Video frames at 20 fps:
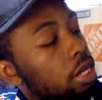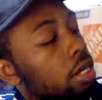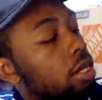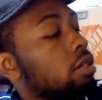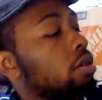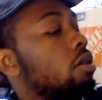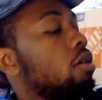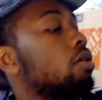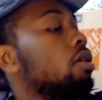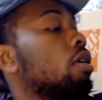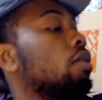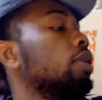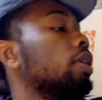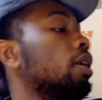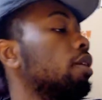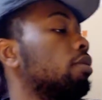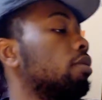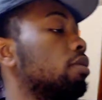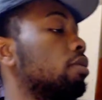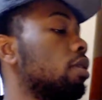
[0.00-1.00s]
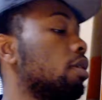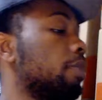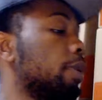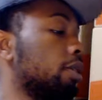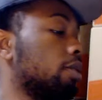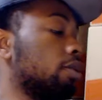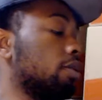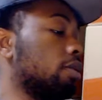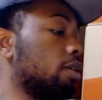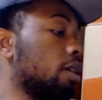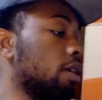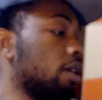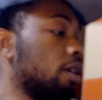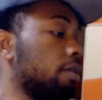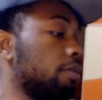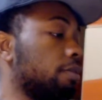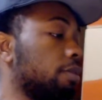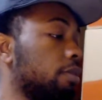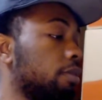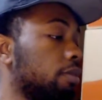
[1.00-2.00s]
that's all I really have to say about this
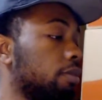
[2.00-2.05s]
game.